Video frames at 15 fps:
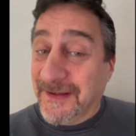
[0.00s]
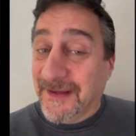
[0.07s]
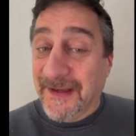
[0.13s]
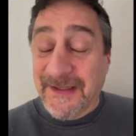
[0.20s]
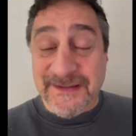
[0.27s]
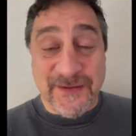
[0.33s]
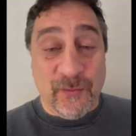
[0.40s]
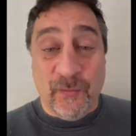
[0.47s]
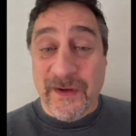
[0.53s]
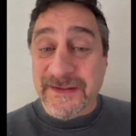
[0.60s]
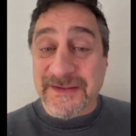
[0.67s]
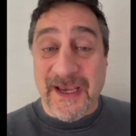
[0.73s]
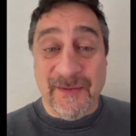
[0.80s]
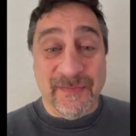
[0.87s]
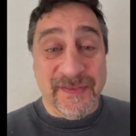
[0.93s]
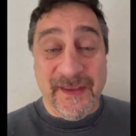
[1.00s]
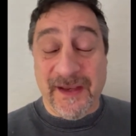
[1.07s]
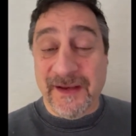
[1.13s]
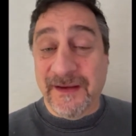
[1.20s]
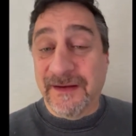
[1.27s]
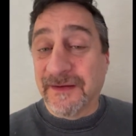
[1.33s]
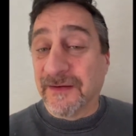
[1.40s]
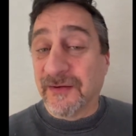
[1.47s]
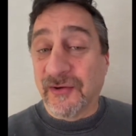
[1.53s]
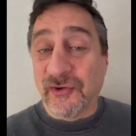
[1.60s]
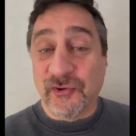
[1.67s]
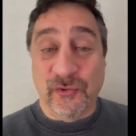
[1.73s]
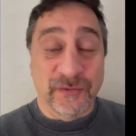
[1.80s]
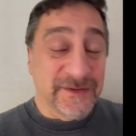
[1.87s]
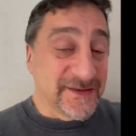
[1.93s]
It's a one-time thing.
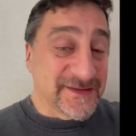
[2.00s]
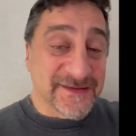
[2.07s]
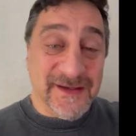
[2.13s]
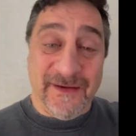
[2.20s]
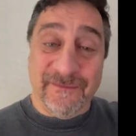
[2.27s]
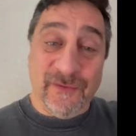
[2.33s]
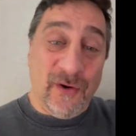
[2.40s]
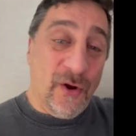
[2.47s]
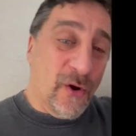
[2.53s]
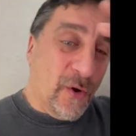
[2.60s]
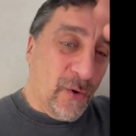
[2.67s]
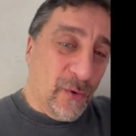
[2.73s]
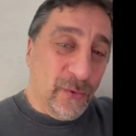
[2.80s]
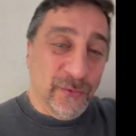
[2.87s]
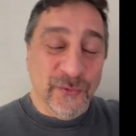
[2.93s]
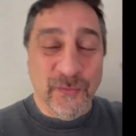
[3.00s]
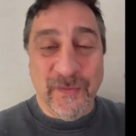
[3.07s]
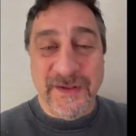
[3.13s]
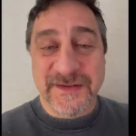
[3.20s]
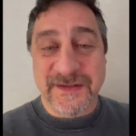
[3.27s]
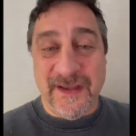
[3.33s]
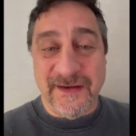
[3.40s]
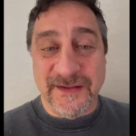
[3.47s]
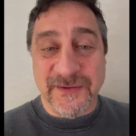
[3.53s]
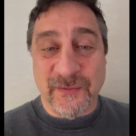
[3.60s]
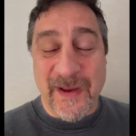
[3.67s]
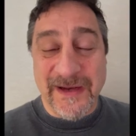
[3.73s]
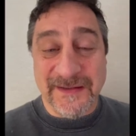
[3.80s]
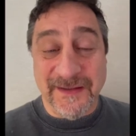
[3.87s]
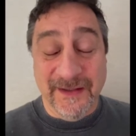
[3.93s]
You'll discover a whole new insight
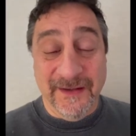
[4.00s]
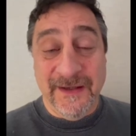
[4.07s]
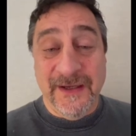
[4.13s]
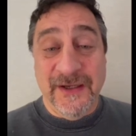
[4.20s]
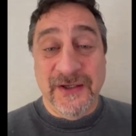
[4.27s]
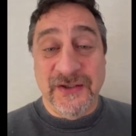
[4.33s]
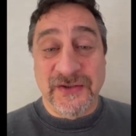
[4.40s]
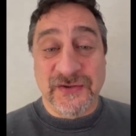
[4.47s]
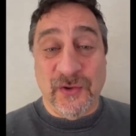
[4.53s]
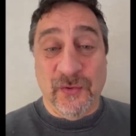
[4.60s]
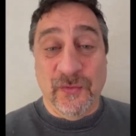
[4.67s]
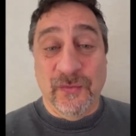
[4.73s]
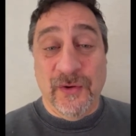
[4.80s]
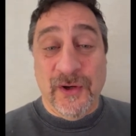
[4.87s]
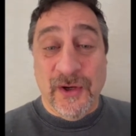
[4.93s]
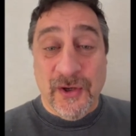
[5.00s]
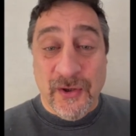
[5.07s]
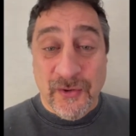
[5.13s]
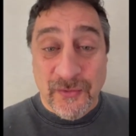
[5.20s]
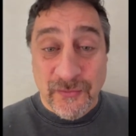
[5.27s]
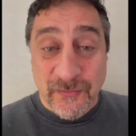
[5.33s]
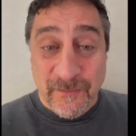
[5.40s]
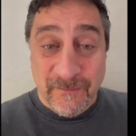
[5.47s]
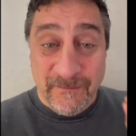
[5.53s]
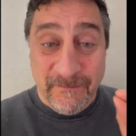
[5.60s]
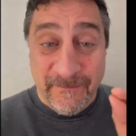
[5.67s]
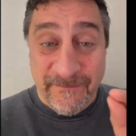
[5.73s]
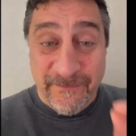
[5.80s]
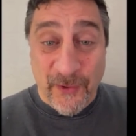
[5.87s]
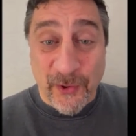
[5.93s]
into acting. So
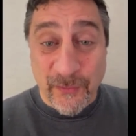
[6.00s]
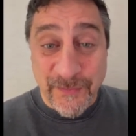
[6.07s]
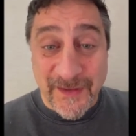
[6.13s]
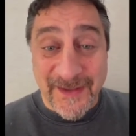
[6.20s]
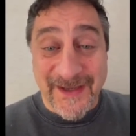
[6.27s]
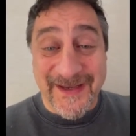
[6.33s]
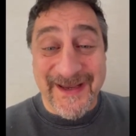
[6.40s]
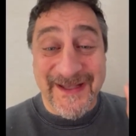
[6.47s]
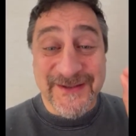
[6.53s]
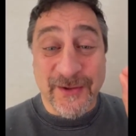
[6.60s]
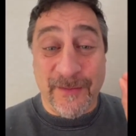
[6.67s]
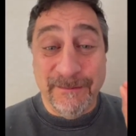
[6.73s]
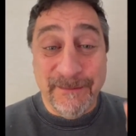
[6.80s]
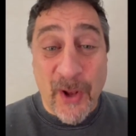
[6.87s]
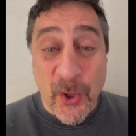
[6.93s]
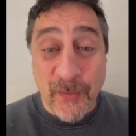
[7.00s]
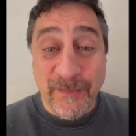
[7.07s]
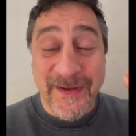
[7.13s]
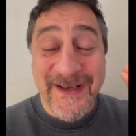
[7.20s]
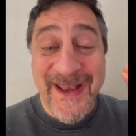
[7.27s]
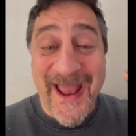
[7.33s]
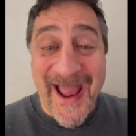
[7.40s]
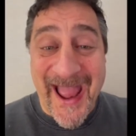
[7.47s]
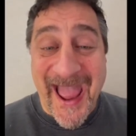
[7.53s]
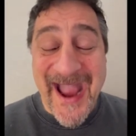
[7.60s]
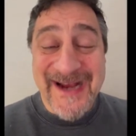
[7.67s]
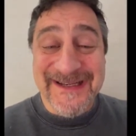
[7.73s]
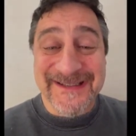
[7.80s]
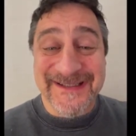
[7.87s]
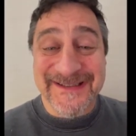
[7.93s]
follow the link. It's on Melbourne
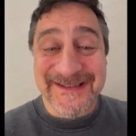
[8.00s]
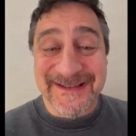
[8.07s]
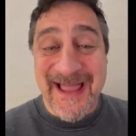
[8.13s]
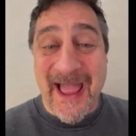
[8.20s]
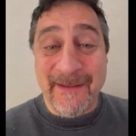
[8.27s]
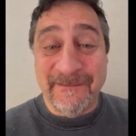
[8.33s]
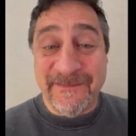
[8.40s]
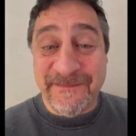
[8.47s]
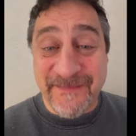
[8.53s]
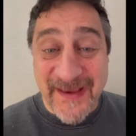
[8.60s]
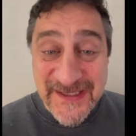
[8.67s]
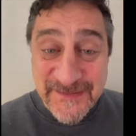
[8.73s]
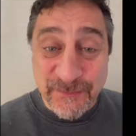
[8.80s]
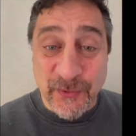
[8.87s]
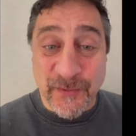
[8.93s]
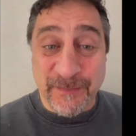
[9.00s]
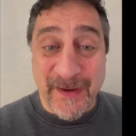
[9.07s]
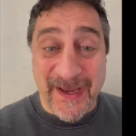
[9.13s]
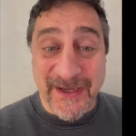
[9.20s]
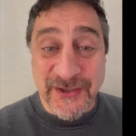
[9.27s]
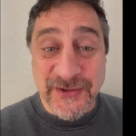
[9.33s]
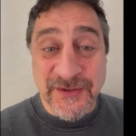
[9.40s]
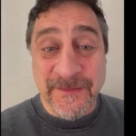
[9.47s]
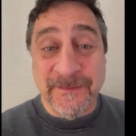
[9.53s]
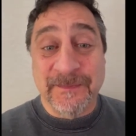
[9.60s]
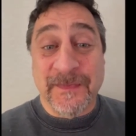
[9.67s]
Actors Lab Facebook page.